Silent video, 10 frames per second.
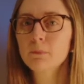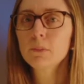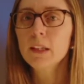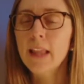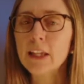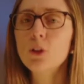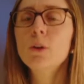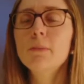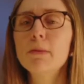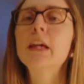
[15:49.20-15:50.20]
that you
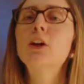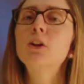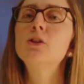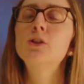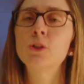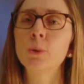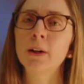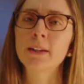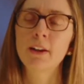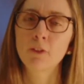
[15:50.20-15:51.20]
could be a good
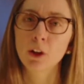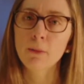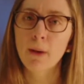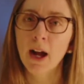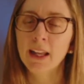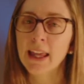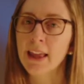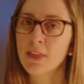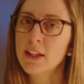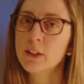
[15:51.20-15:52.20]
steward of your body
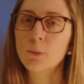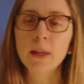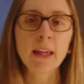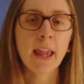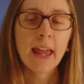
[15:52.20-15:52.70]
in this week